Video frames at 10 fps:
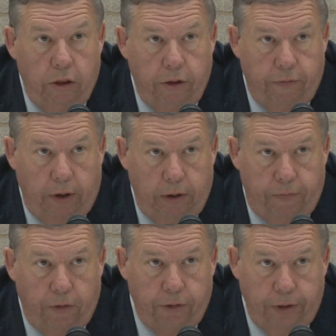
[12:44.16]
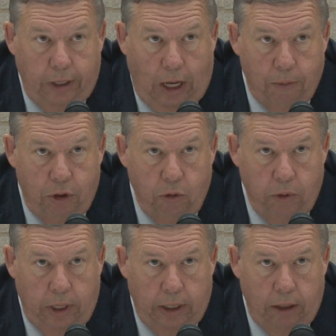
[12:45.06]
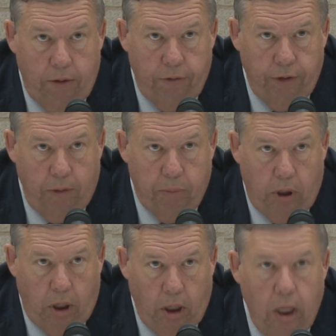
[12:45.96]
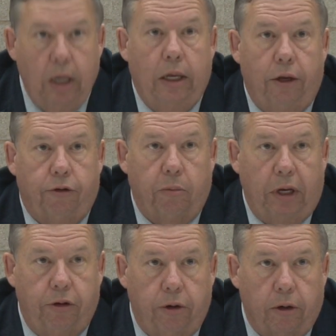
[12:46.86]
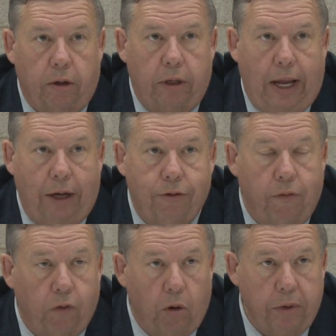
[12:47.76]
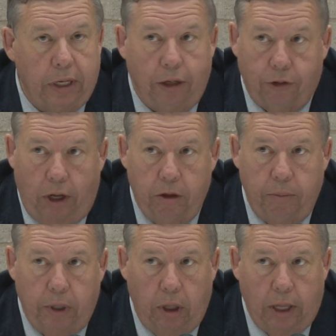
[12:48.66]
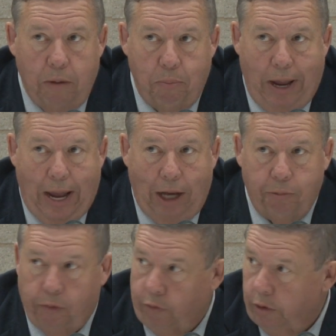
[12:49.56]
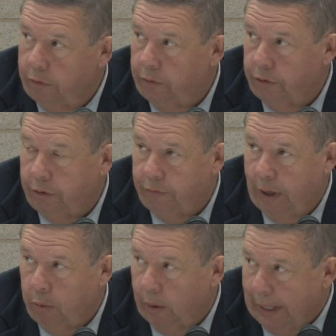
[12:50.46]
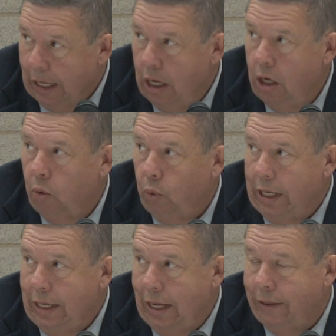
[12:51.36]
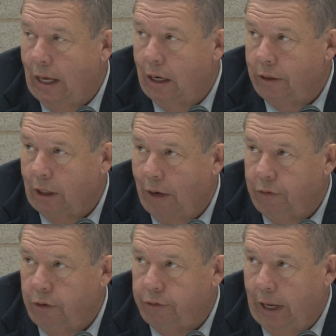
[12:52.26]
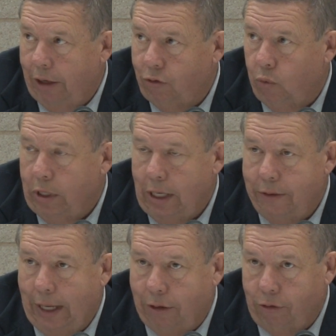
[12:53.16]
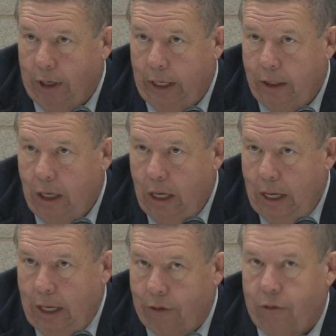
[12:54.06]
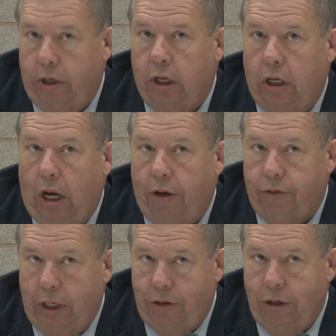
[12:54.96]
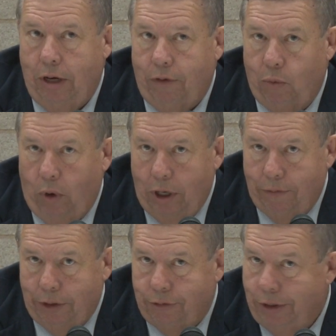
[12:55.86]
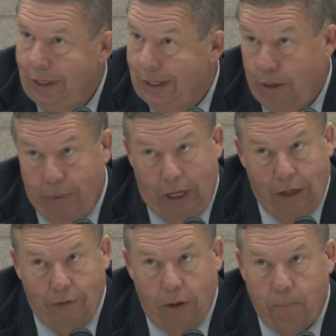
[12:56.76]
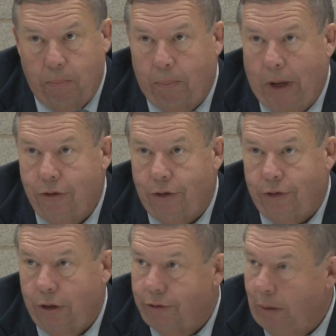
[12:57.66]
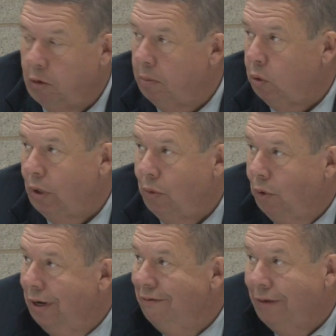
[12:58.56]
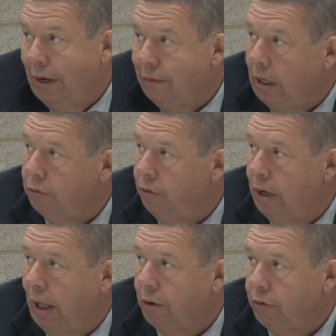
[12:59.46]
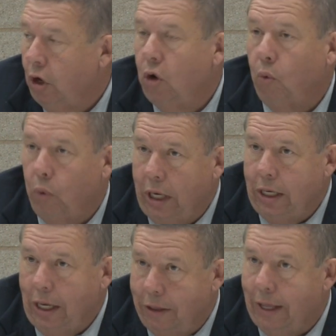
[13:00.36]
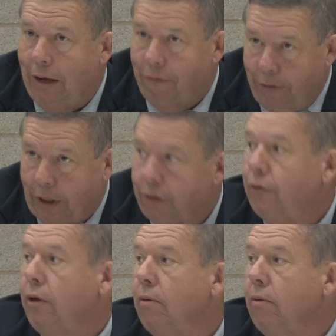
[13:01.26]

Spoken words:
The very first thing I would do when I get to St. Paul is to make sure tax conformity is on the bill and passed before the 1st of February. We need that on the governor's desk. We need that signed. It's going to cost each and every one of us, depending on our budgets here, somewhere between $1,000 and $5,000. We need that fixed.